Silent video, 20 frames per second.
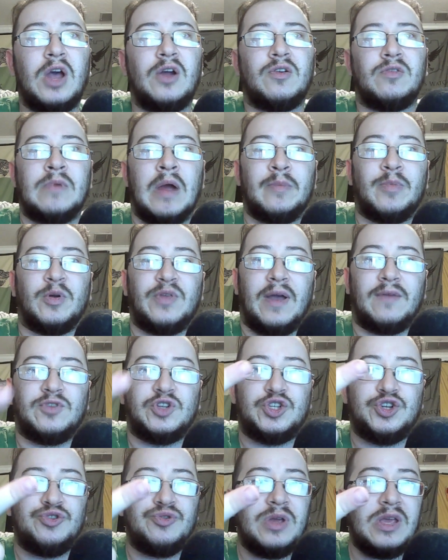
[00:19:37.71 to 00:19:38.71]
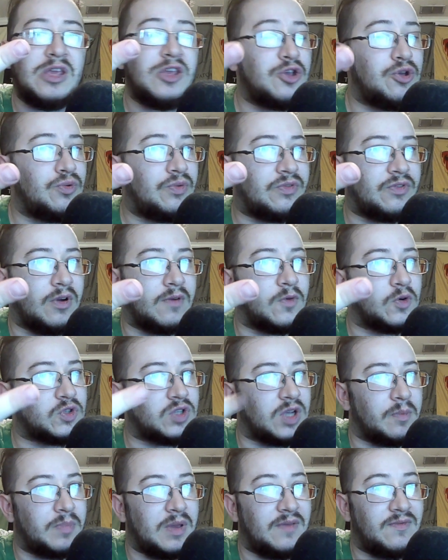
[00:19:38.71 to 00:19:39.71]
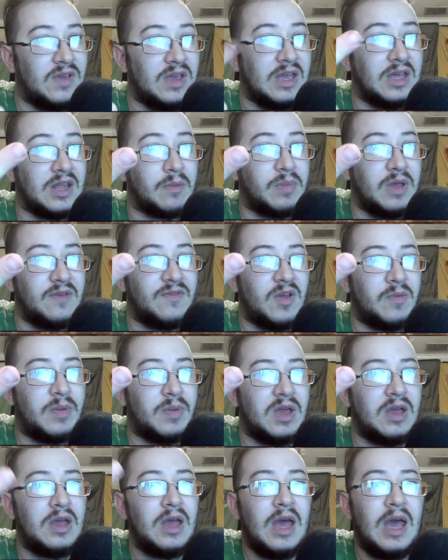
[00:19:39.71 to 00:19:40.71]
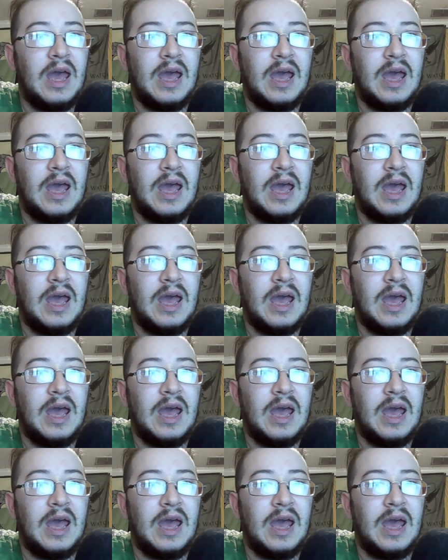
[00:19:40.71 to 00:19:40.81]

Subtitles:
Remember, they have two EU servers, a PvE and a PvP,